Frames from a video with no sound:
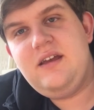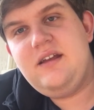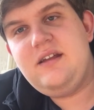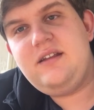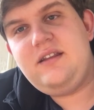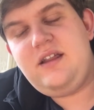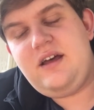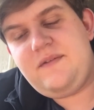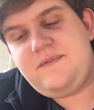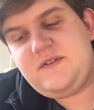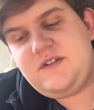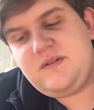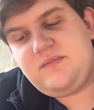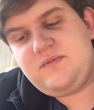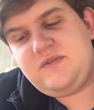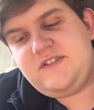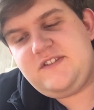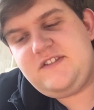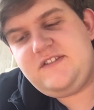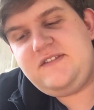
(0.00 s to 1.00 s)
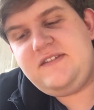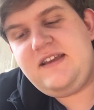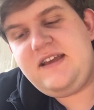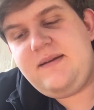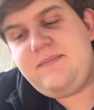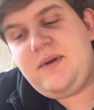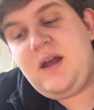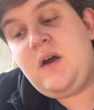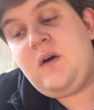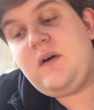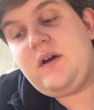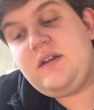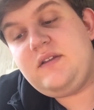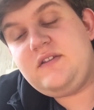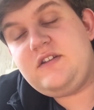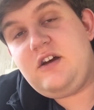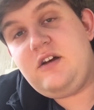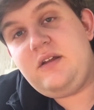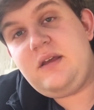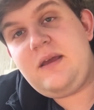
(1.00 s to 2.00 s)
left some steam out
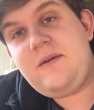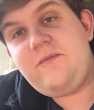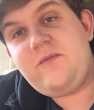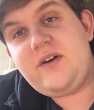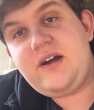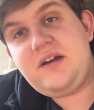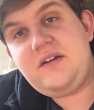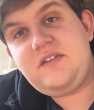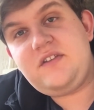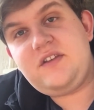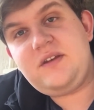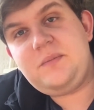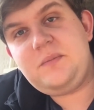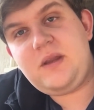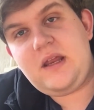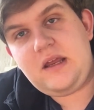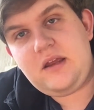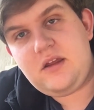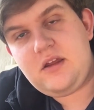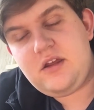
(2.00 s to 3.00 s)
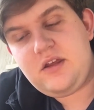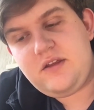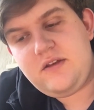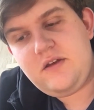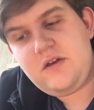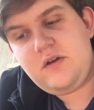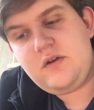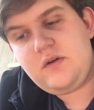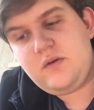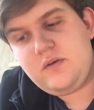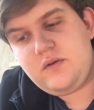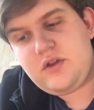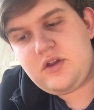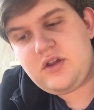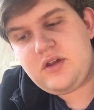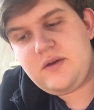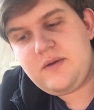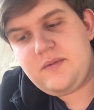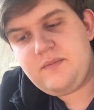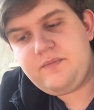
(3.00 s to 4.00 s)
until he finds something
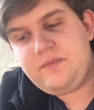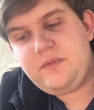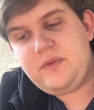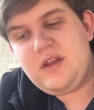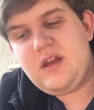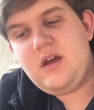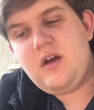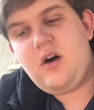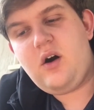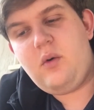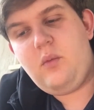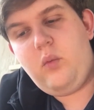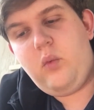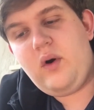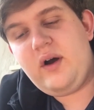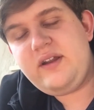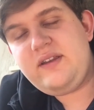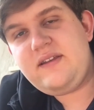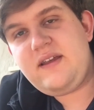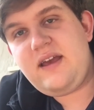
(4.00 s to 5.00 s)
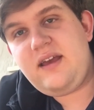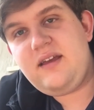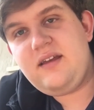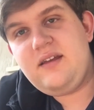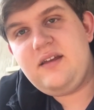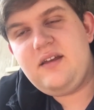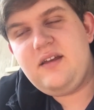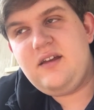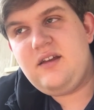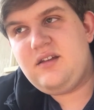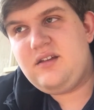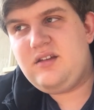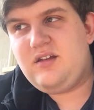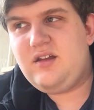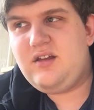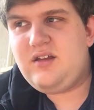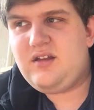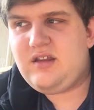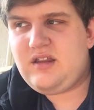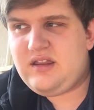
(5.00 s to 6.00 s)
huge. One day,
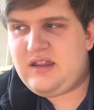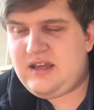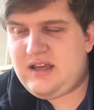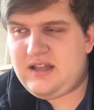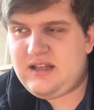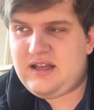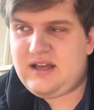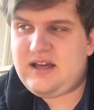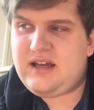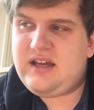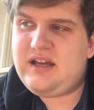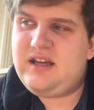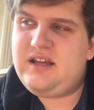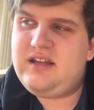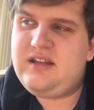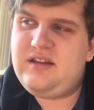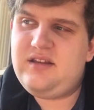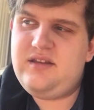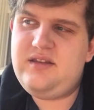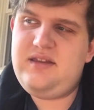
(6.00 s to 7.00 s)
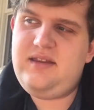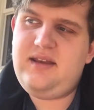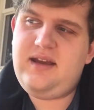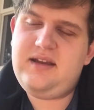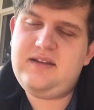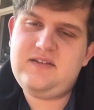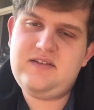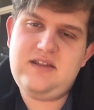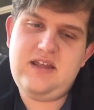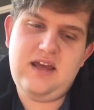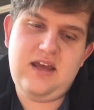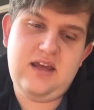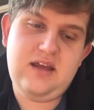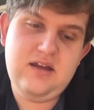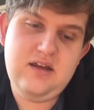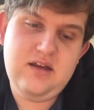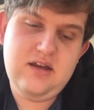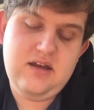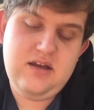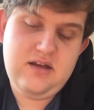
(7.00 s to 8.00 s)
and then next thing,
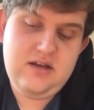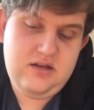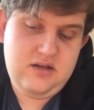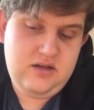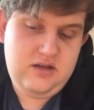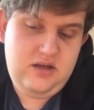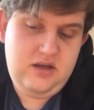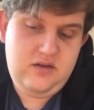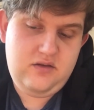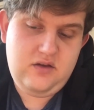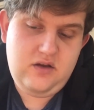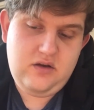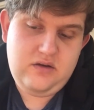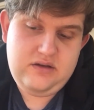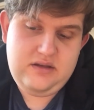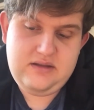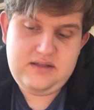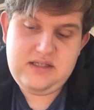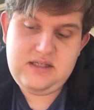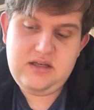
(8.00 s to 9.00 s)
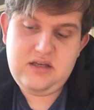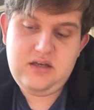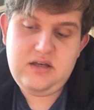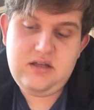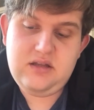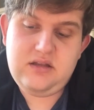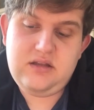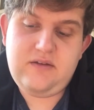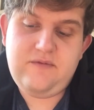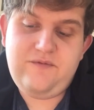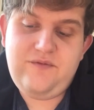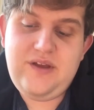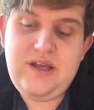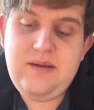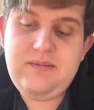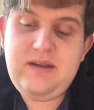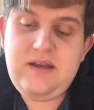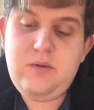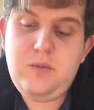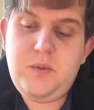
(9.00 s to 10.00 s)
you know it, the
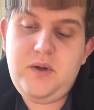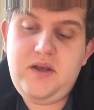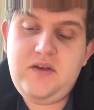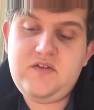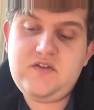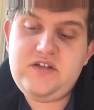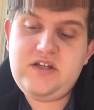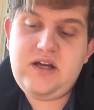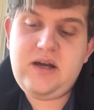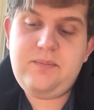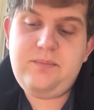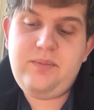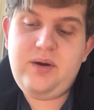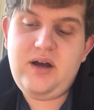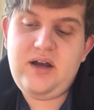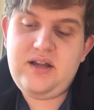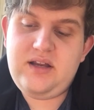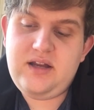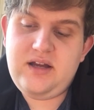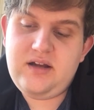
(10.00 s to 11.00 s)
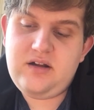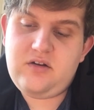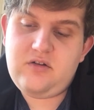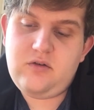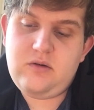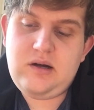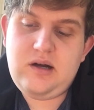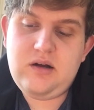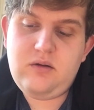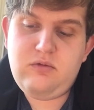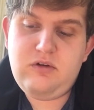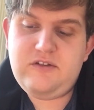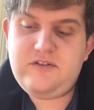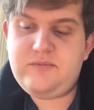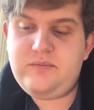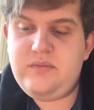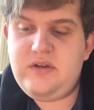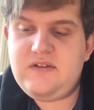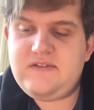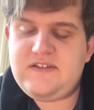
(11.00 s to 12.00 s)
family wakes up, but Grug was
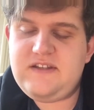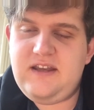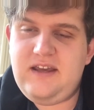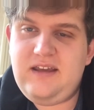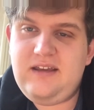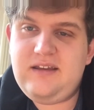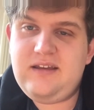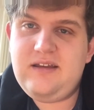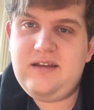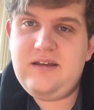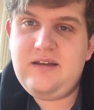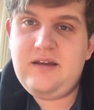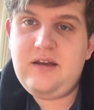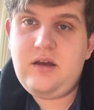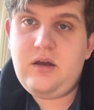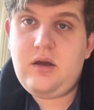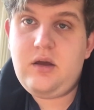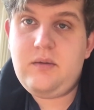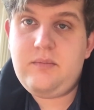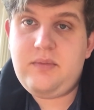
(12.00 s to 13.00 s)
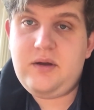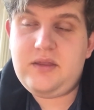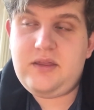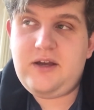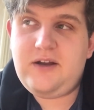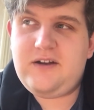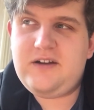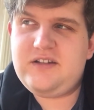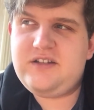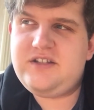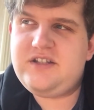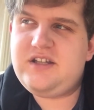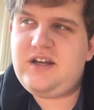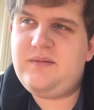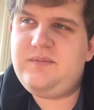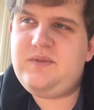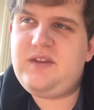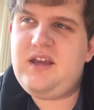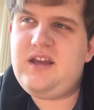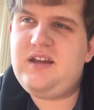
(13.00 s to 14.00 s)
missing, but there is
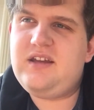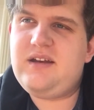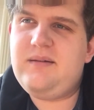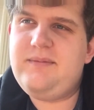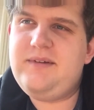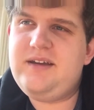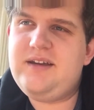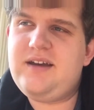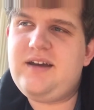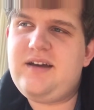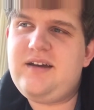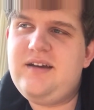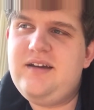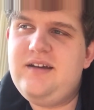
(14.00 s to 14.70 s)
something coming out